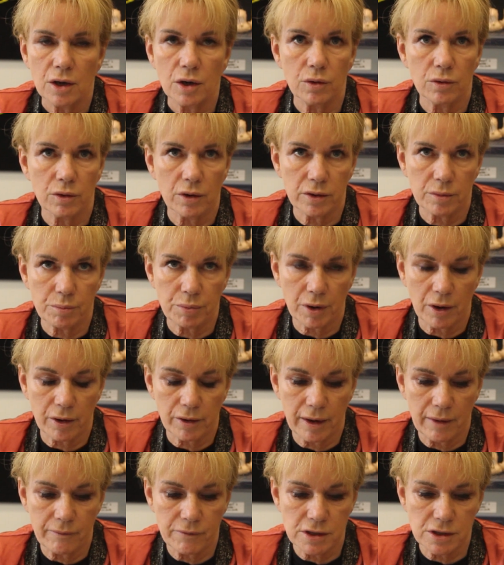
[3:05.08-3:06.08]
who are on the
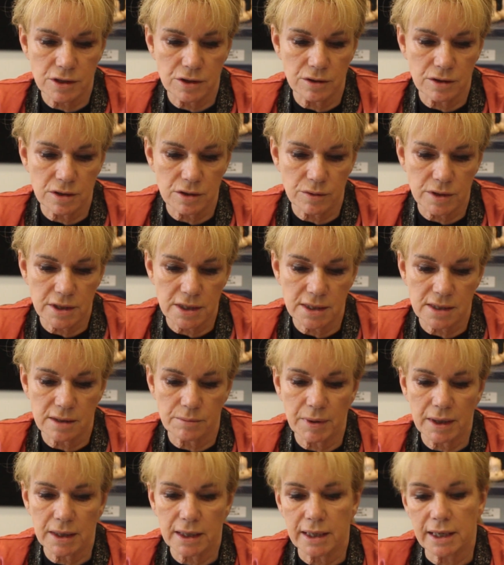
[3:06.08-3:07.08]
program for students with
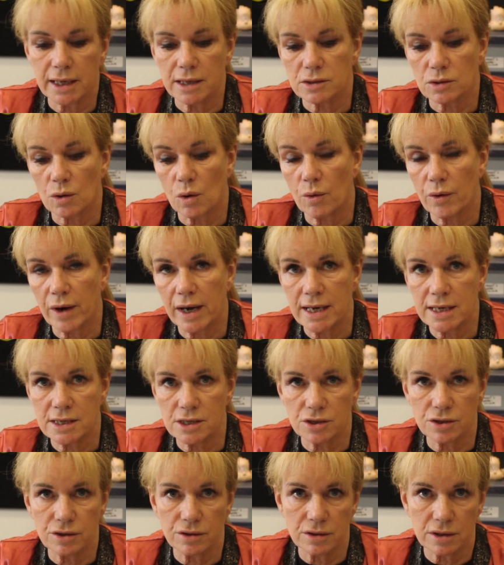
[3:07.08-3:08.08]
disabilities, or any
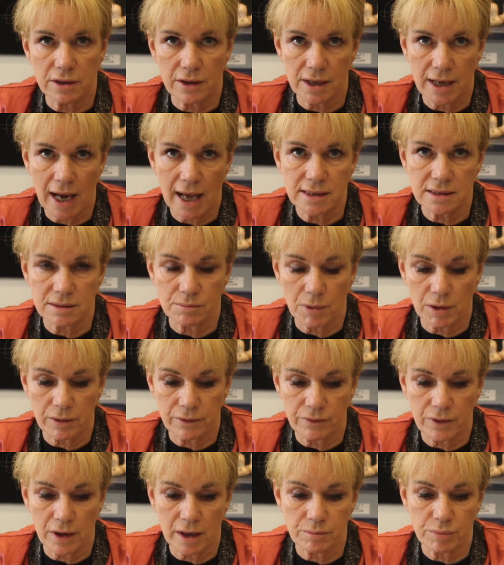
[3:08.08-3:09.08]
student that has a
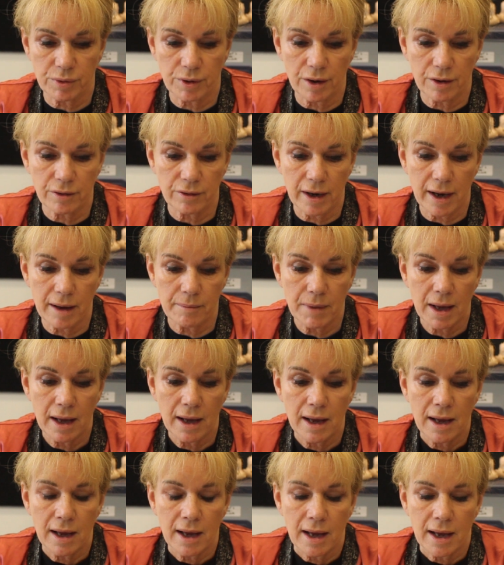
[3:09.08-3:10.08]
modified program.
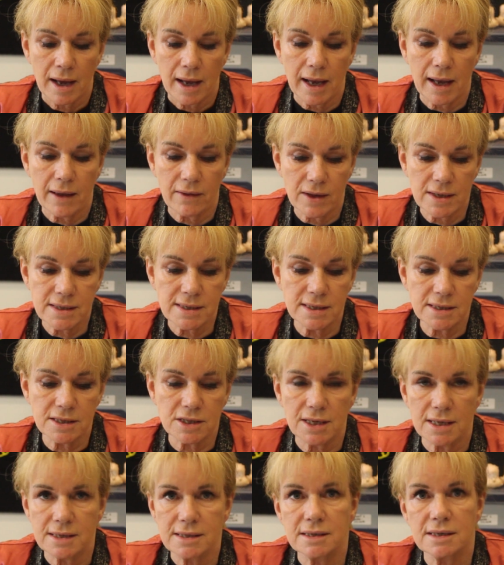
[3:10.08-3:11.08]
This is
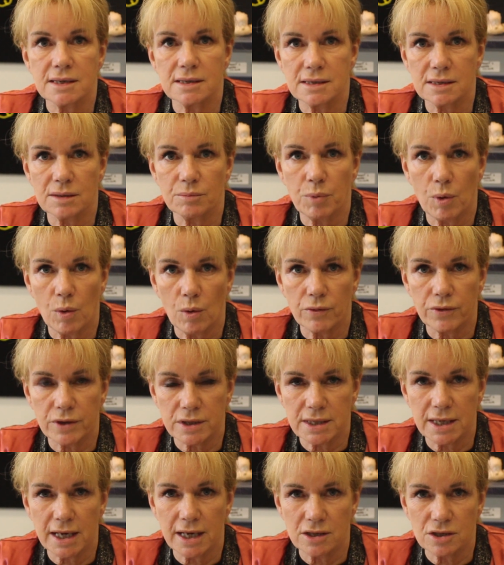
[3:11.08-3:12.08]
just to support the
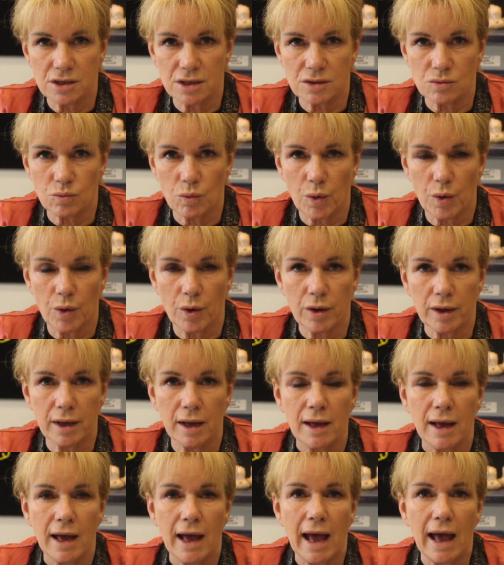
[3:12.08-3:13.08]
teacher's work
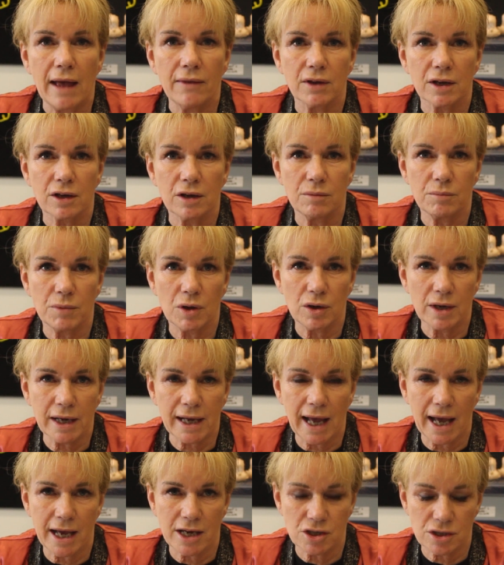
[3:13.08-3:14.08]
and the
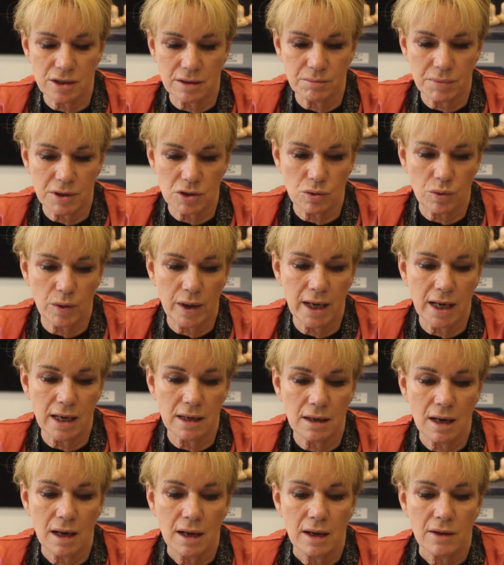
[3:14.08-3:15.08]
communication
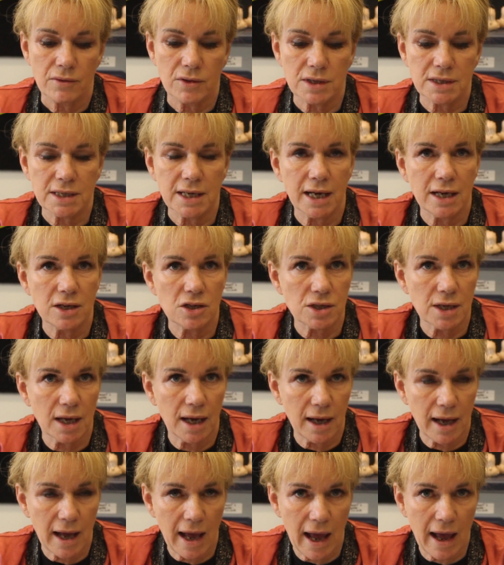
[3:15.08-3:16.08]
between the
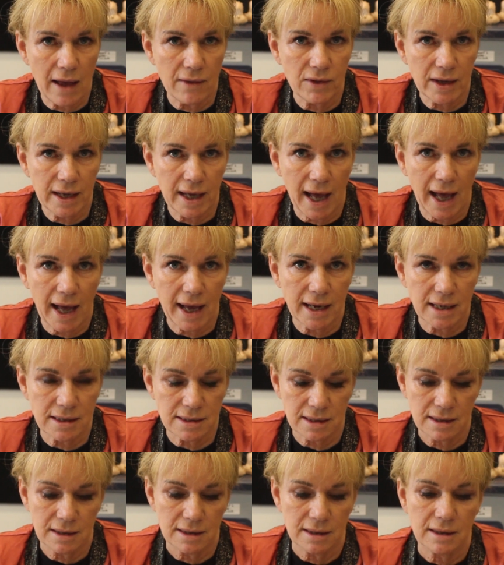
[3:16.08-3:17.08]
teacher and the aide
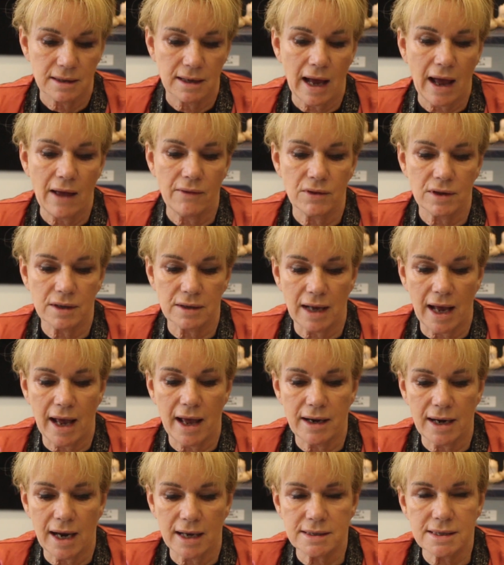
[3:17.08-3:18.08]

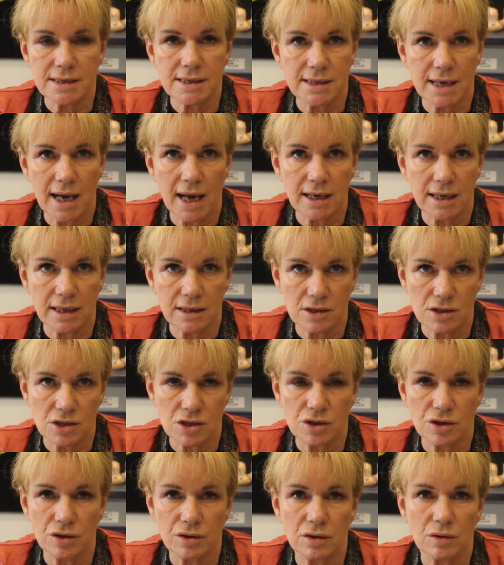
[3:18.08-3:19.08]
and understanding the
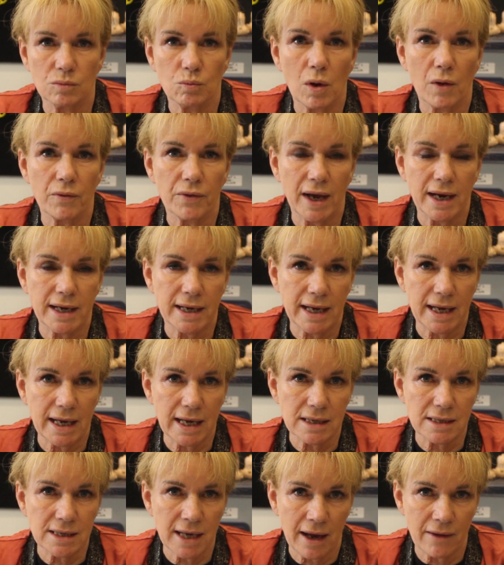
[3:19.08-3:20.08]
student and what they
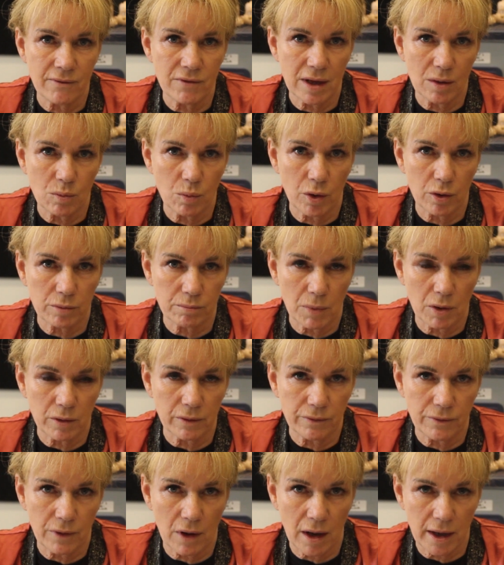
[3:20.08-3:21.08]
need to have their work
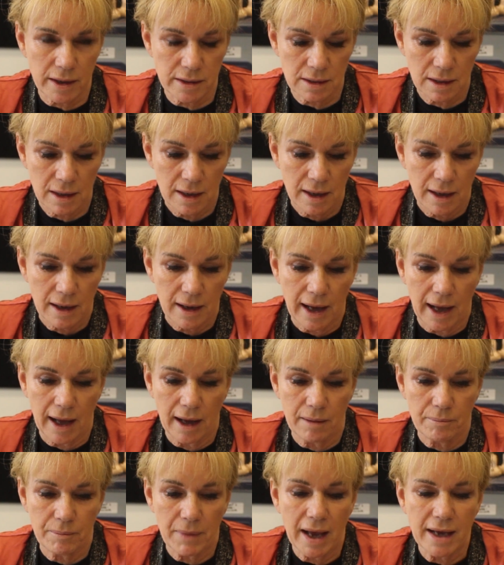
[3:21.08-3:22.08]
modified.
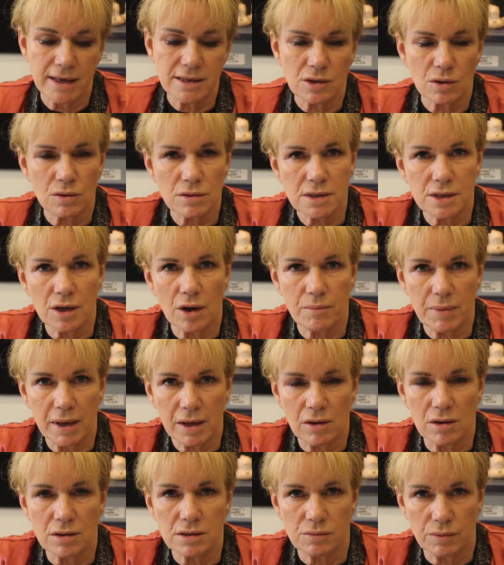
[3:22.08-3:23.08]
It's also
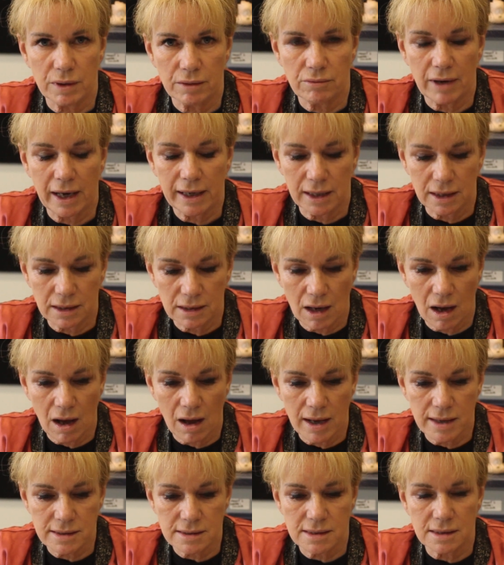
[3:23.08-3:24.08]
because we
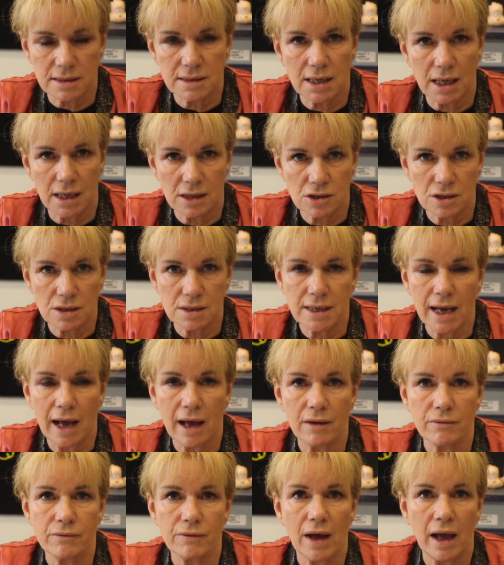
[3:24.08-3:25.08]
recognise that teachers
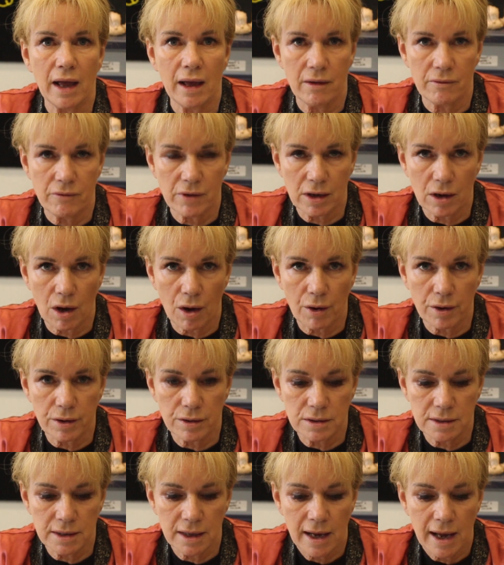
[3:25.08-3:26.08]
have a heavy
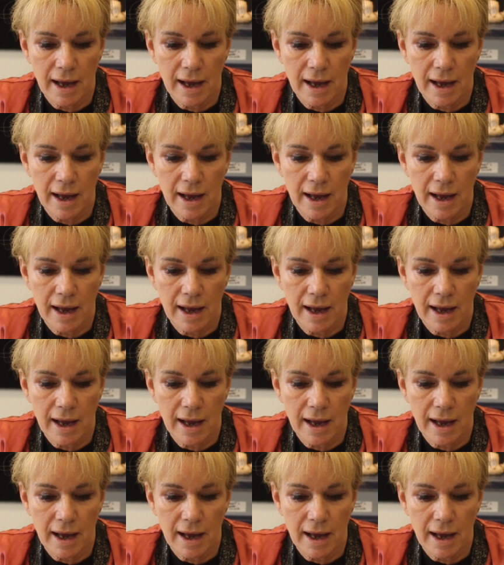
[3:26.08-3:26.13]
load,